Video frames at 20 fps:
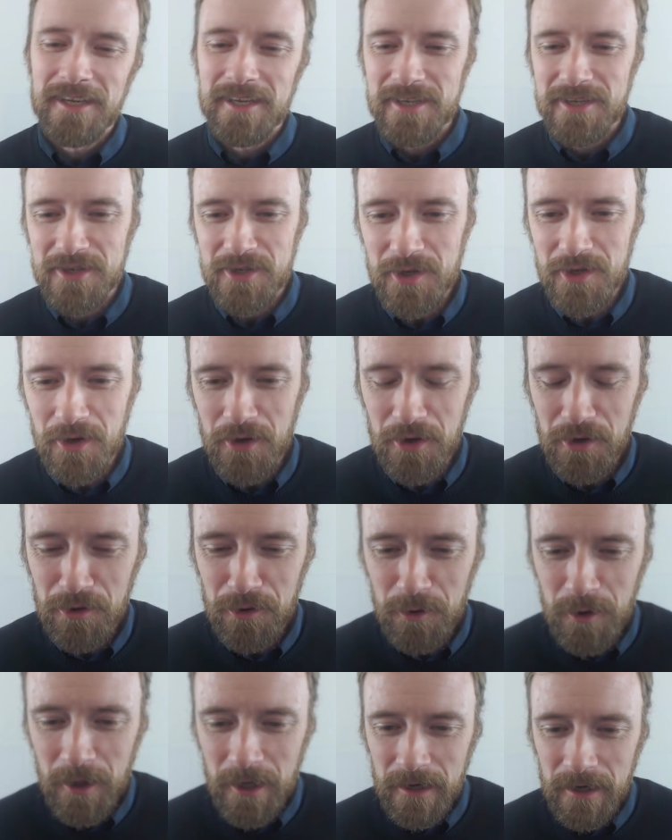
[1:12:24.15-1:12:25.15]

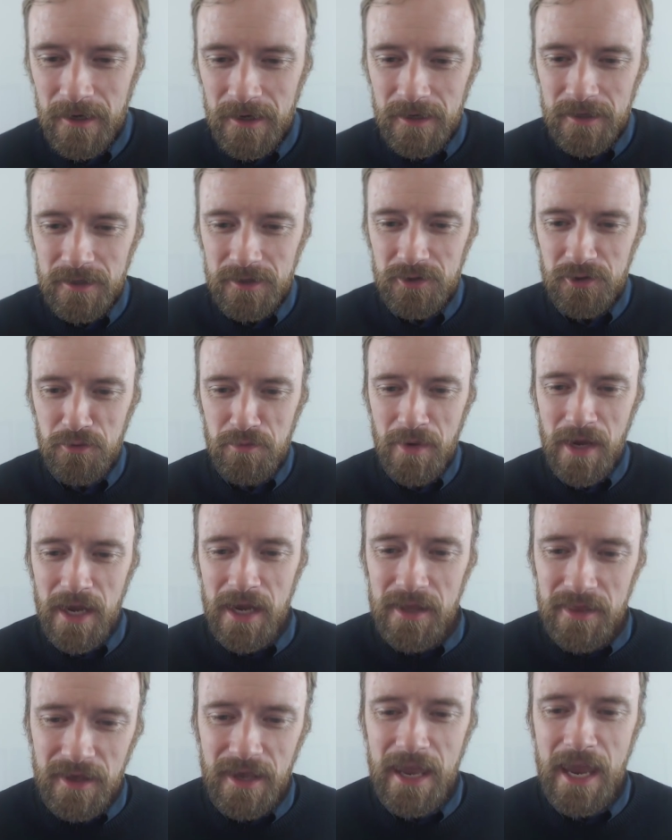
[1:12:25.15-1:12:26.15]
So to
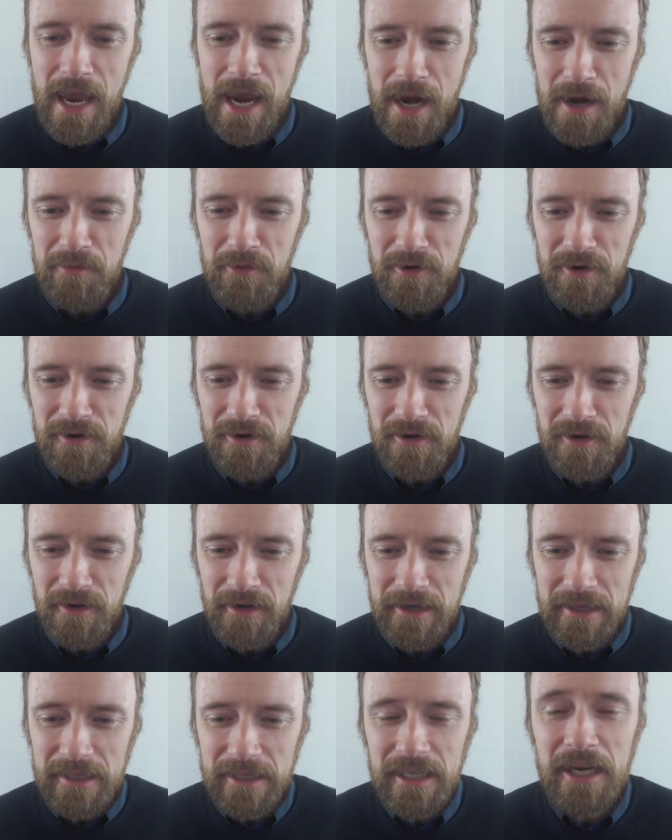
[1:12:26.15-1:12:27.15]
make the
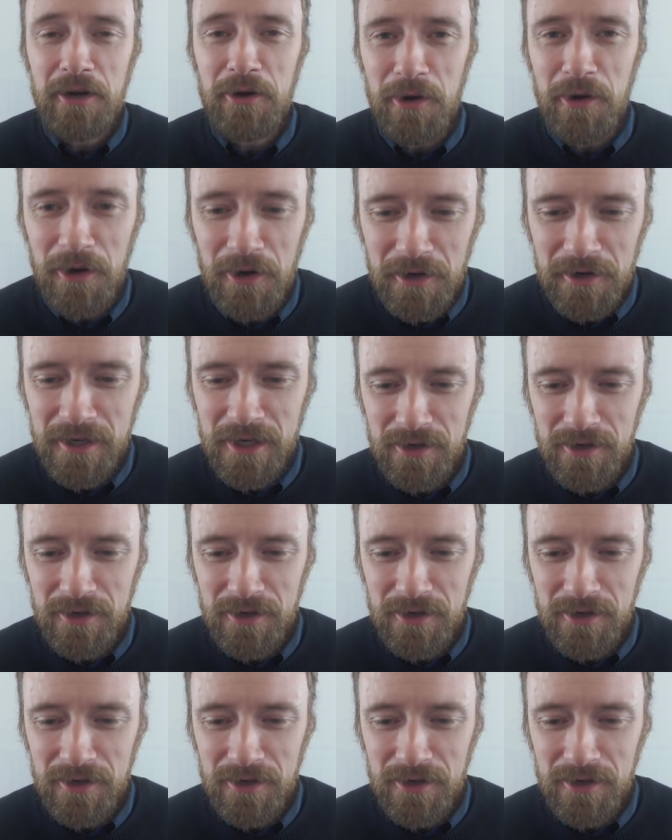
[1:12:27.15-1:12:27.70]
camera clearer,